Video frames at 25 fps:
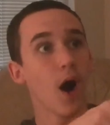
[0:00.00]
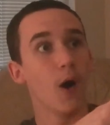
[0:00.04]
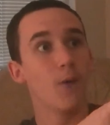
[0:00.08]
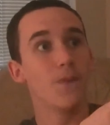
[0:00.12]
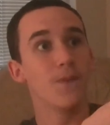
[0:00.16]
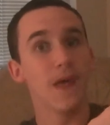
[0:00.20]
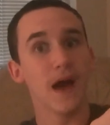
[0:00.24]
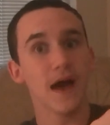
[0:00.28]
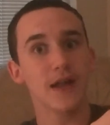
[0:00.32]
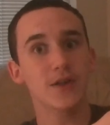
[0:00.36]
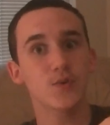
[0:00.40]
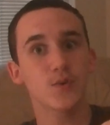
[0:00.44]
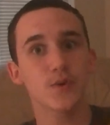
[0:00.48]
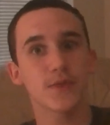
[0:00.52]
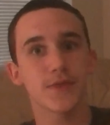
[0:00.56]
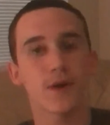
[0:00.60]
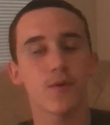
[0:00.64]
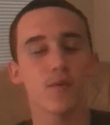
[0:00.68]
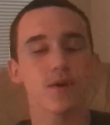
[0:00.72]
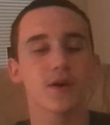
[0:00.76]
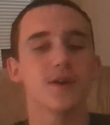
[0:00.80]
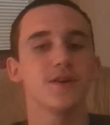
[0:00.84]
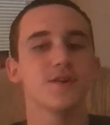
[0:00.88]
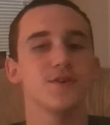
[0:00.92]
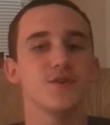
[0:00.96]
that's what
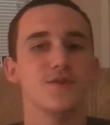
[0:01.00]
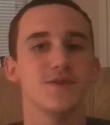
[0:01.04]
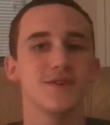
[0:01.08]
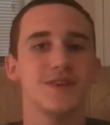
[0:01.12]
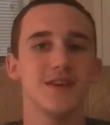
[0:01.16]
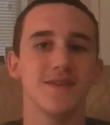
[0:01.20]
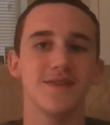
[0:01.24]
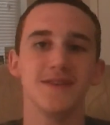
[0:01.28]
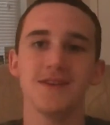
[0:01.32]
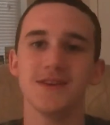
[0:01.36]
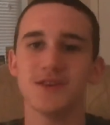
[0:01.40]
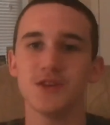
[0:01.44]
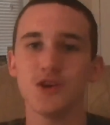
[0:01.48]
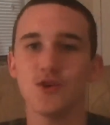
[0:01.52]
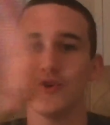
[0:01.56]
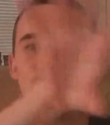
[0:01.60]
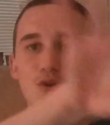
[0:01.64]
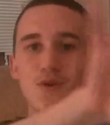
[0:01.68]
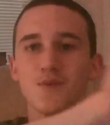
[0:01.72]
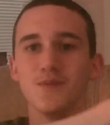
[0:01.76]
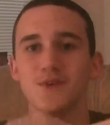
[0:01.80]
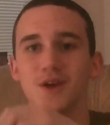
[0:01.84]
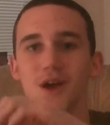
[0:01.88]
because you see these tubes